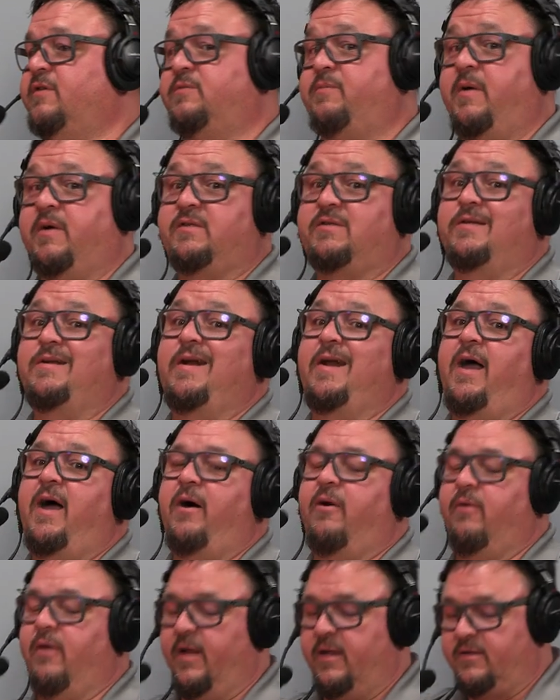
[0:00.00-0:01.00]
especially
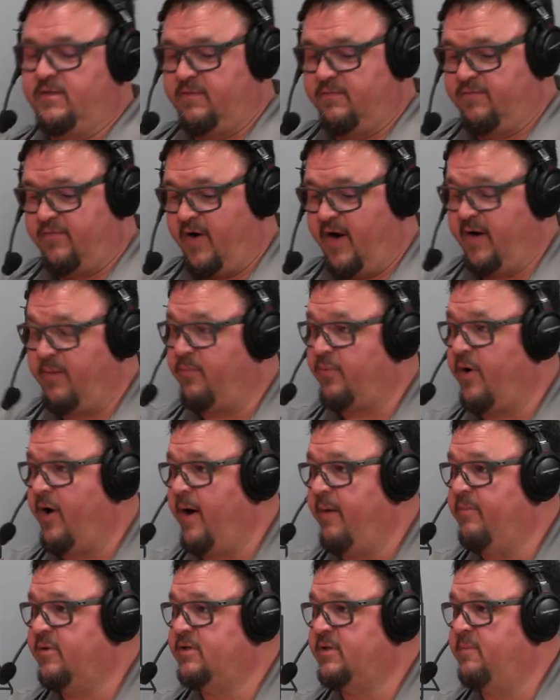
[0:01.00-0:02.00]
now. Let's find
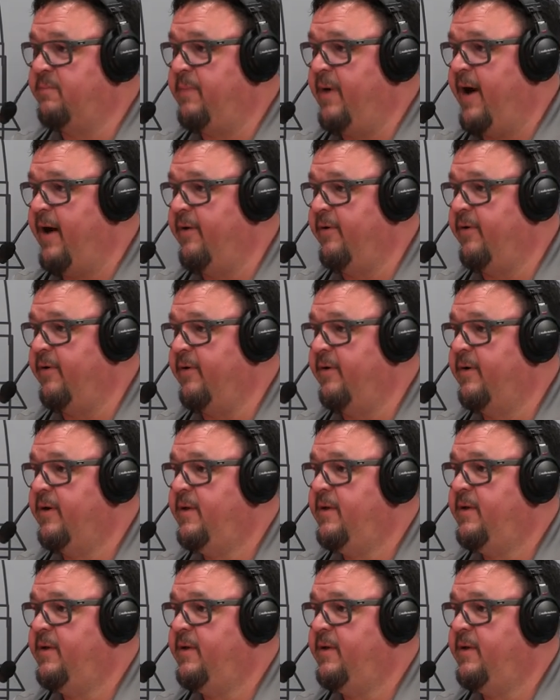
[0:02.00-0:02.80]
primers and powder